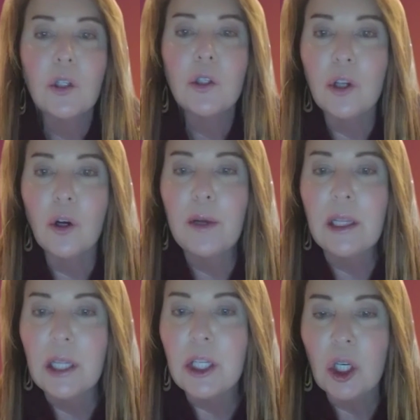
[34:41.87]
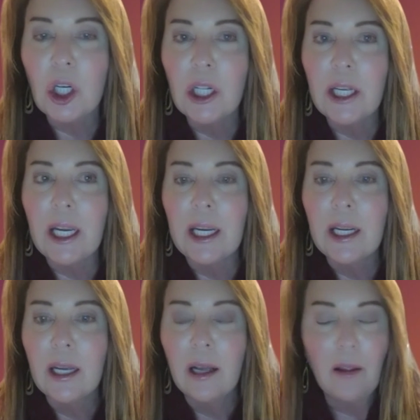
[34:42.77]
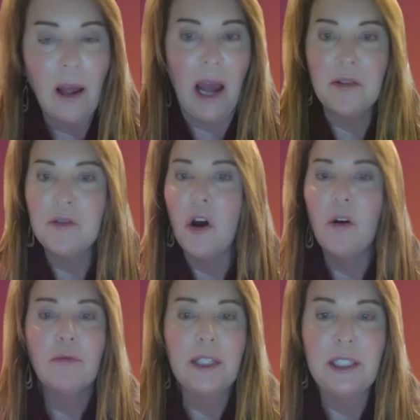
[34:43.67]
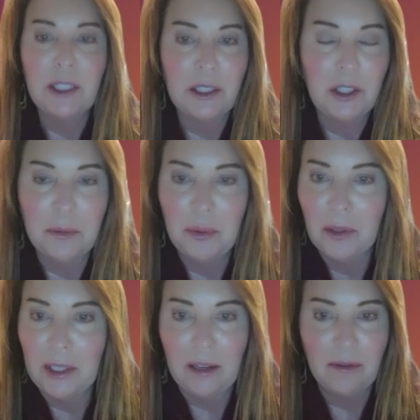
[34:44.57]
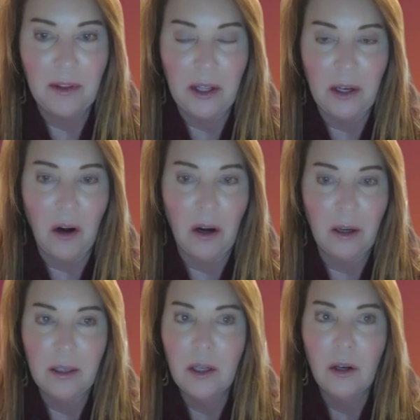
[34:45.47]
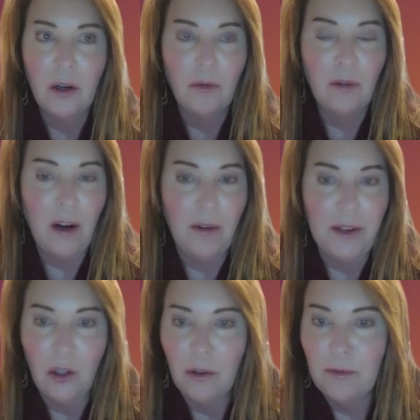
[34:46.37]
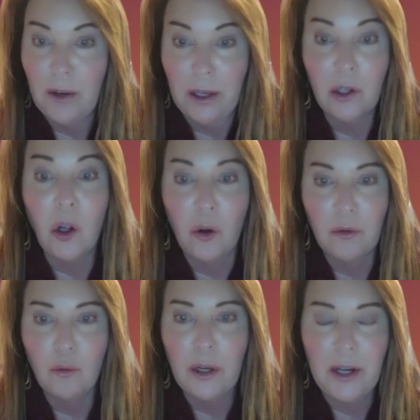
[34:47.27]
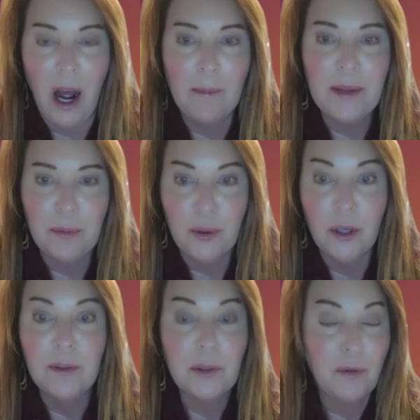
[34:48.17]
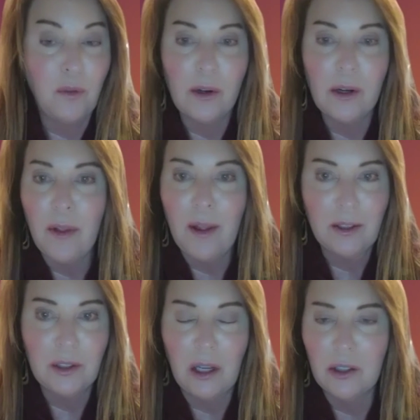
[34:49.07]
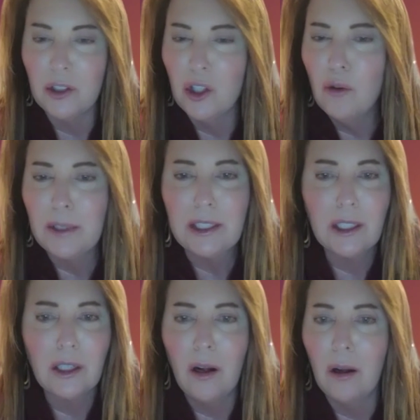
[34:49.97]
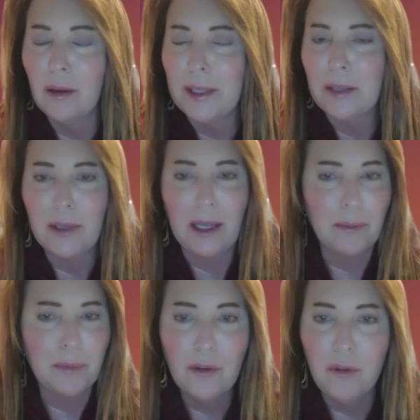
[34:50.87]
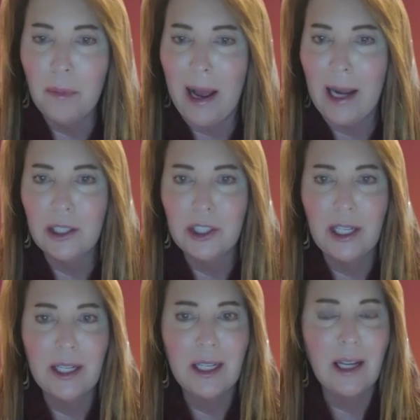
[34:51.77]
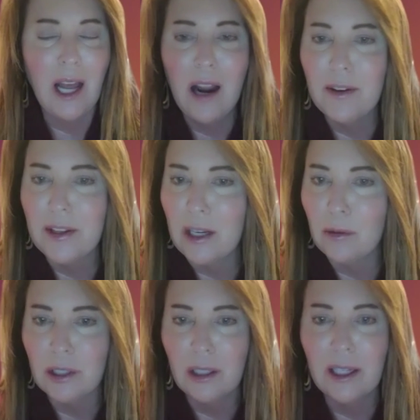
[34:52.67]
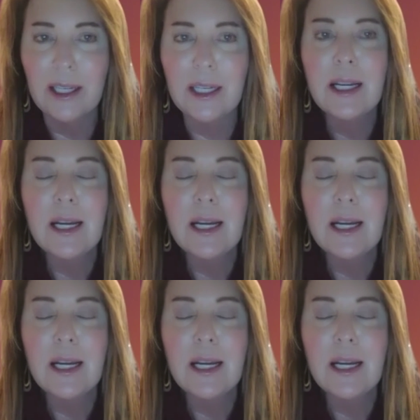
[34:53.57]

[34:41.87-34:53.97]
So we literally had no reason to believe that our revolving loan fund loan would not be approved. It was $400,000. No reason at all. I mean, we had a beautiful package sent in. Everything was clicking.